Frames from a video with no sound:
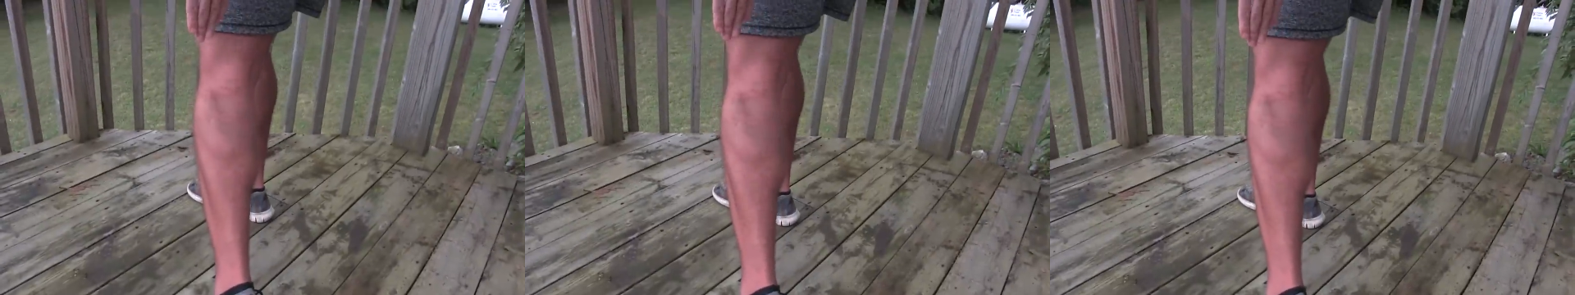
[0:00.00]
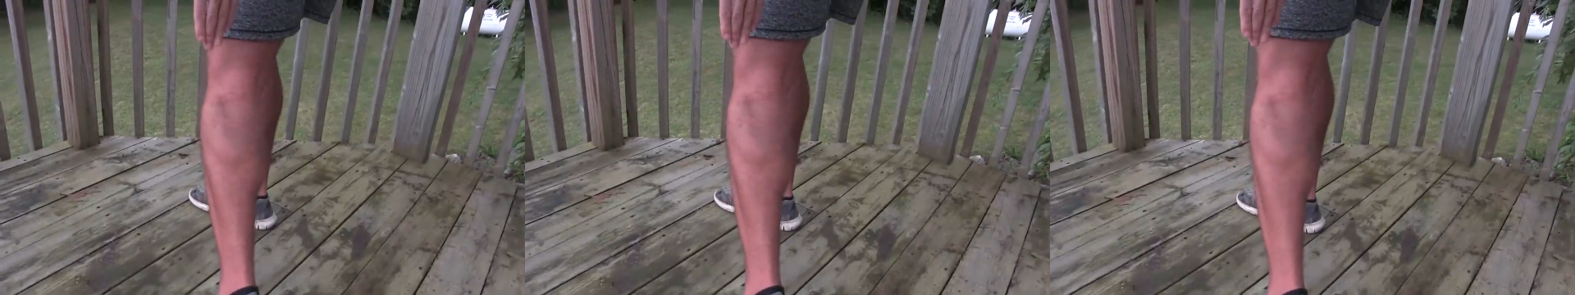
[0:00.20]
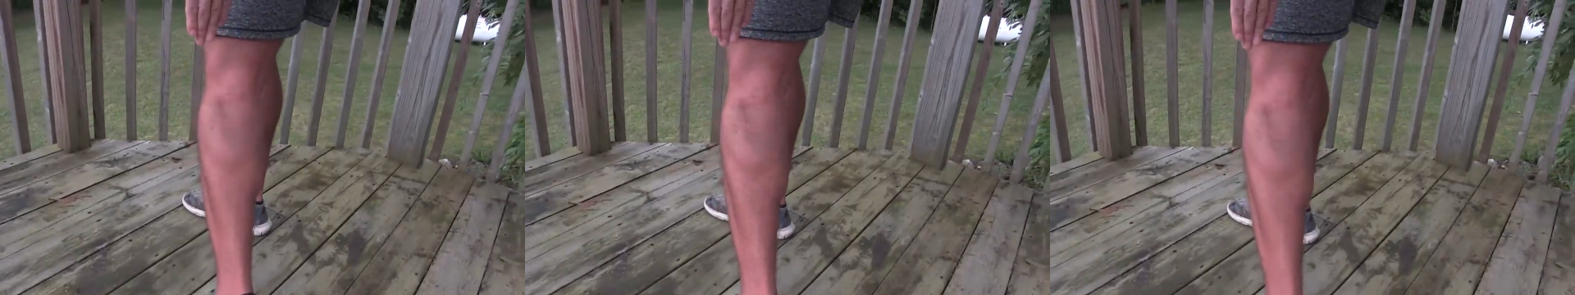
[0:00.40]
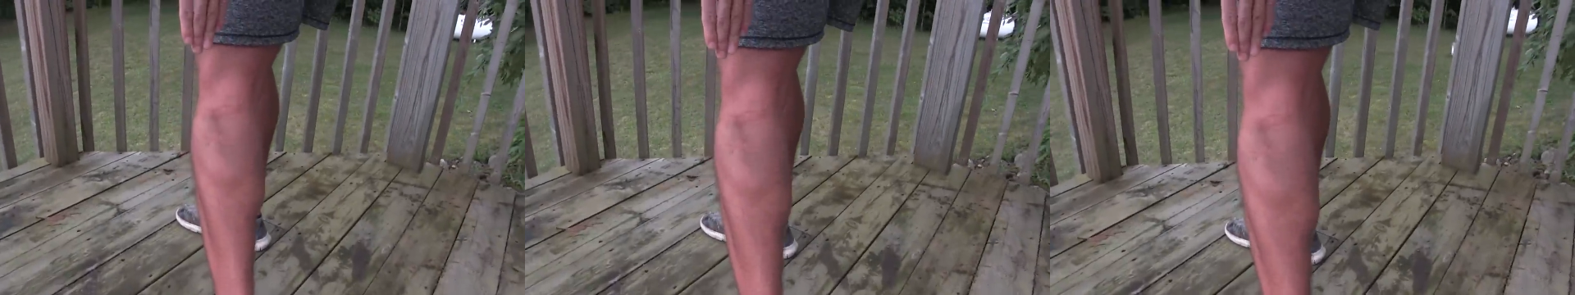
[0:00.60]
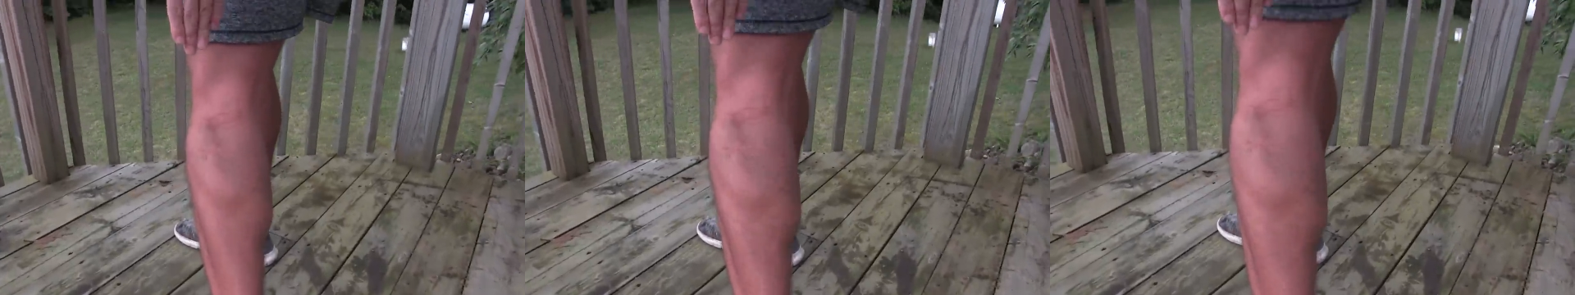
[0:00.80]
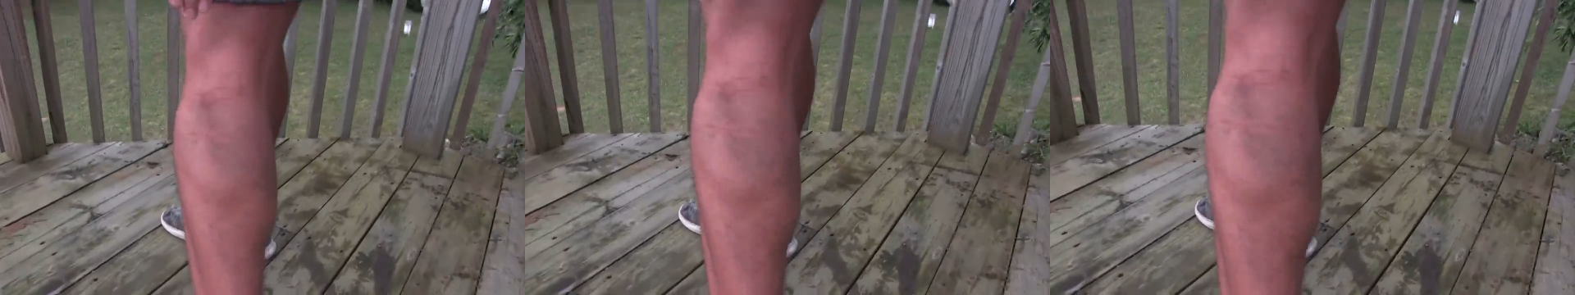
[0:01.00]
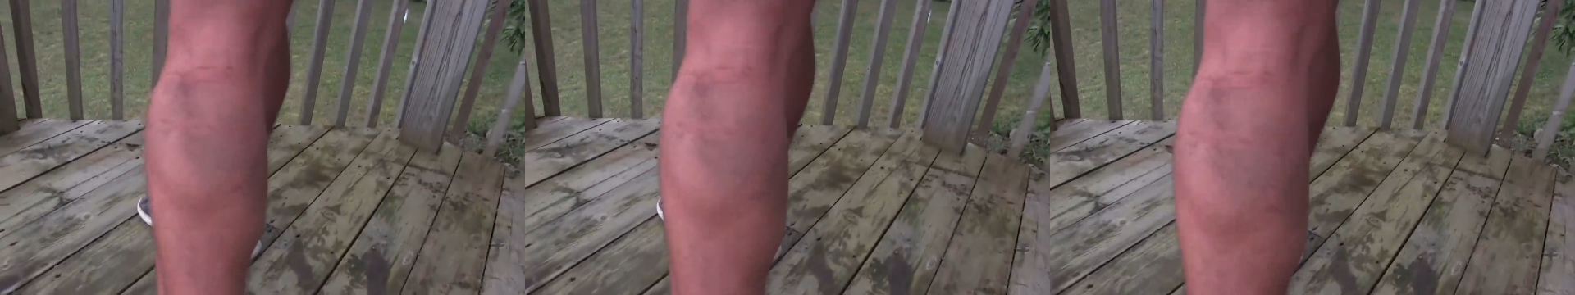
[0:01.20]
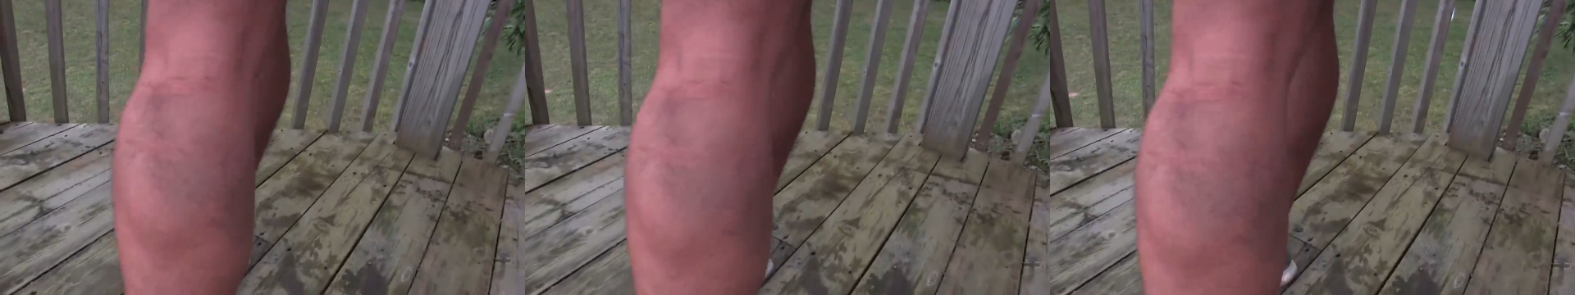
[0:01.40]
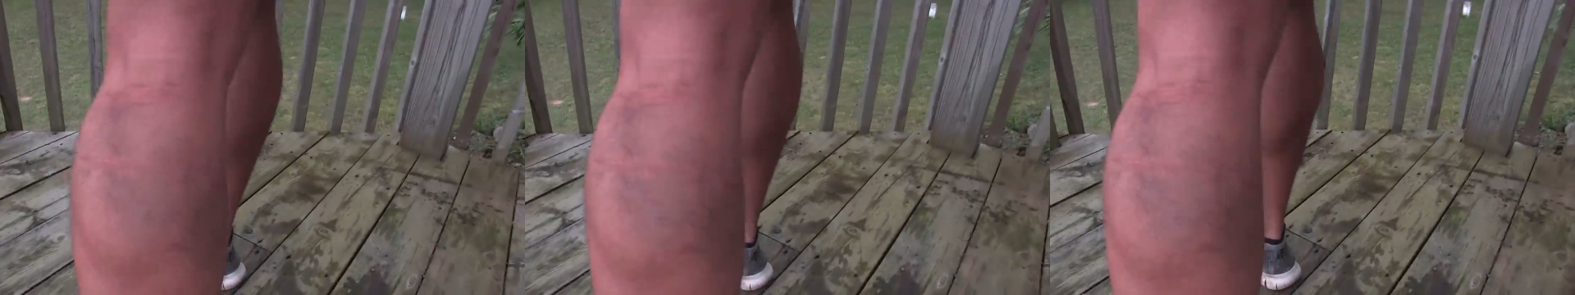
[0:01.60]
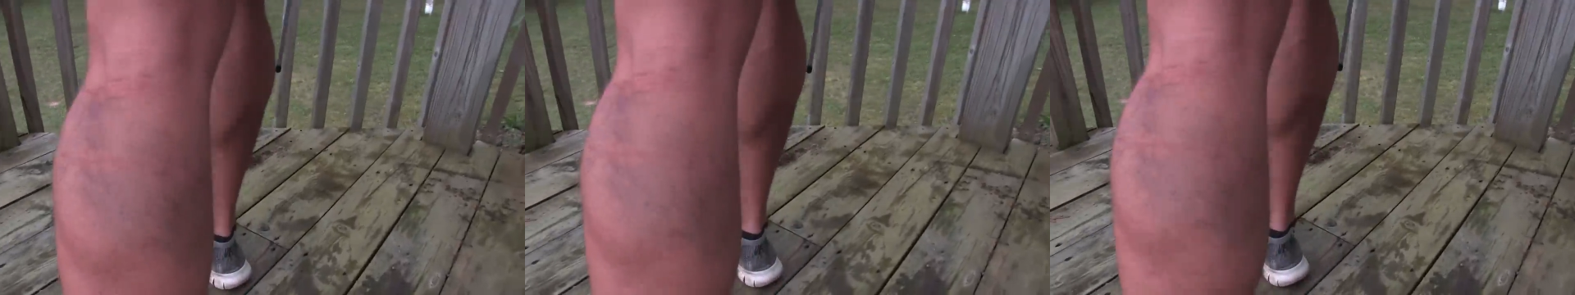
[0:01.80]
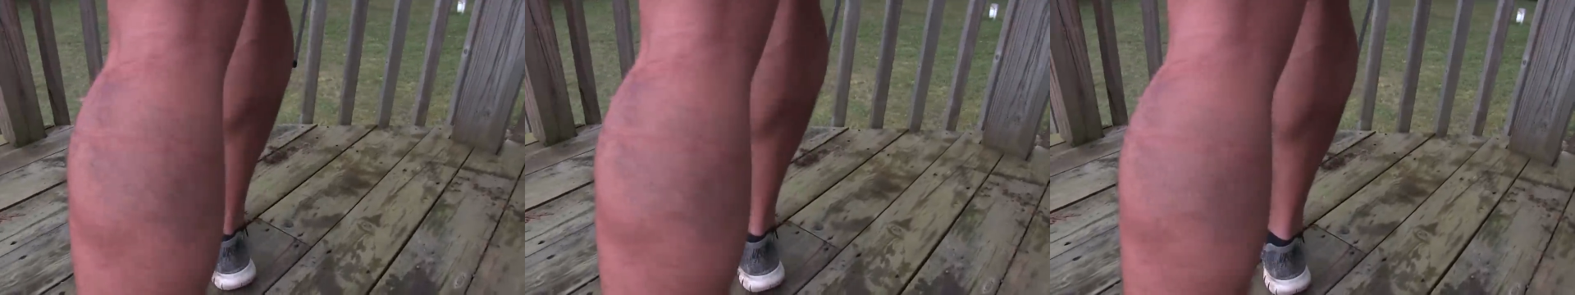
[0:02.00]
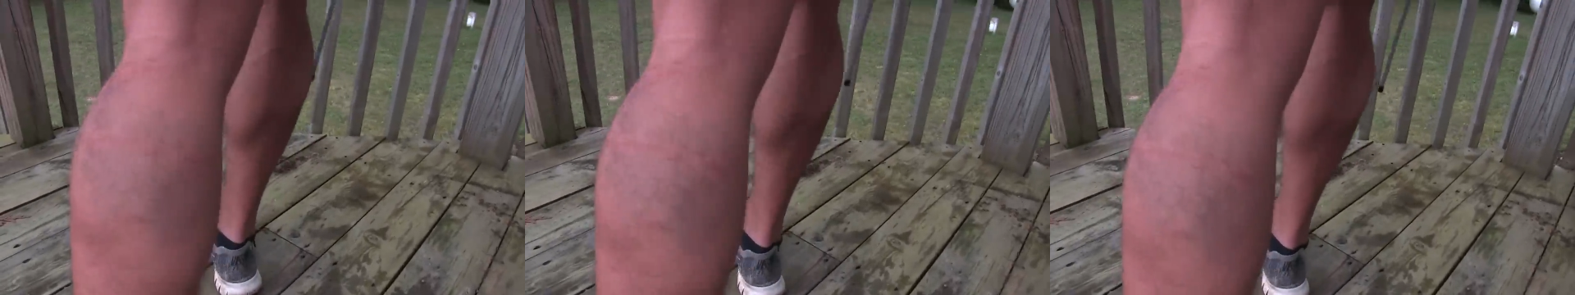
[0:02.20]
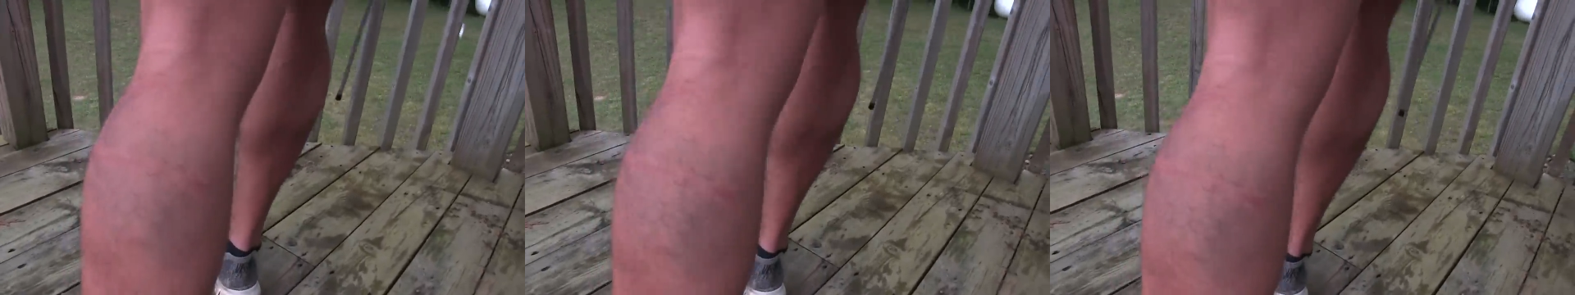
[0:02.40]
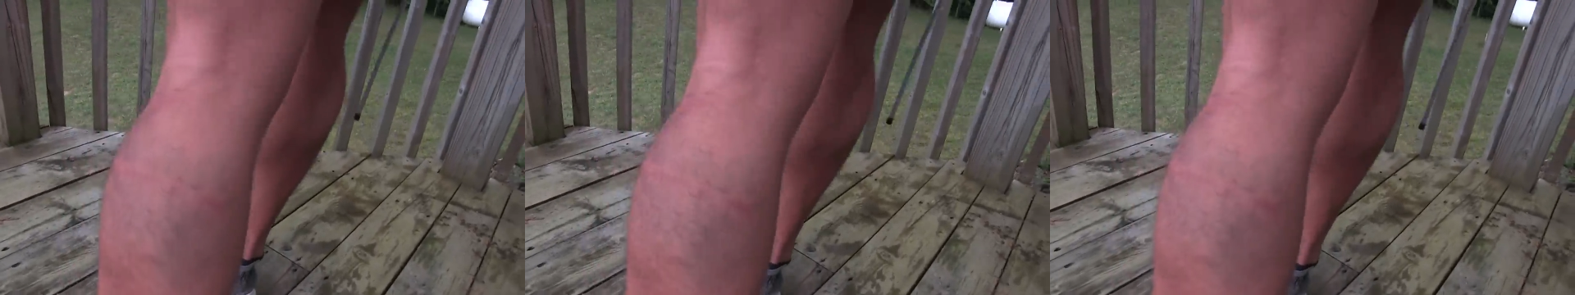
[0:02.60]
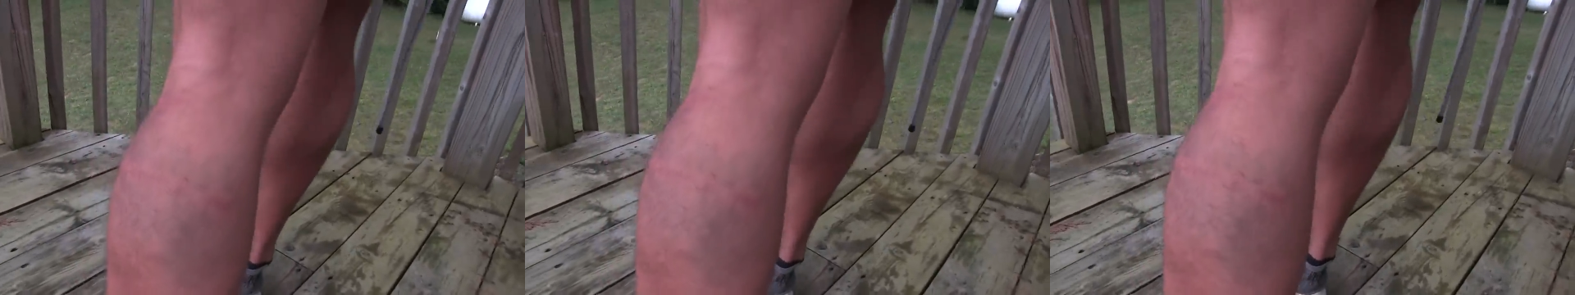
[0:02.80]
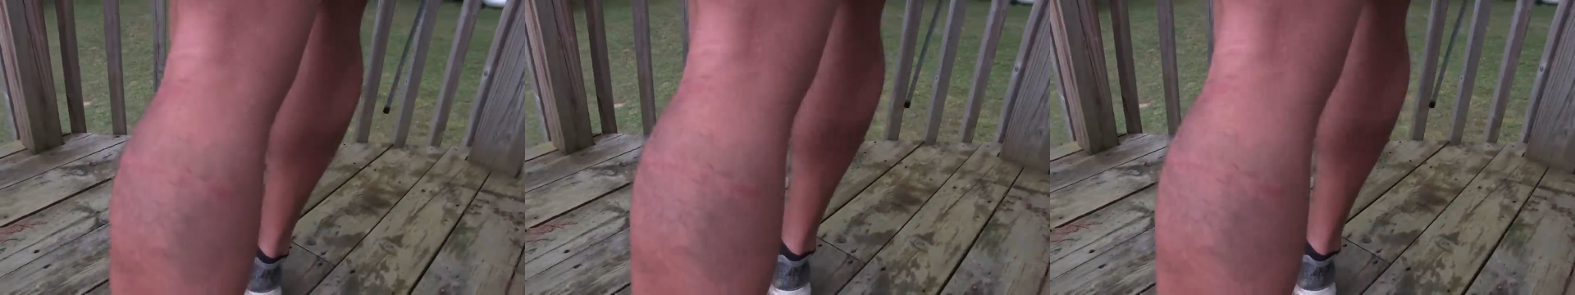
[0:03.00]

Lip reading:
No face is visible, so there are no lips to read.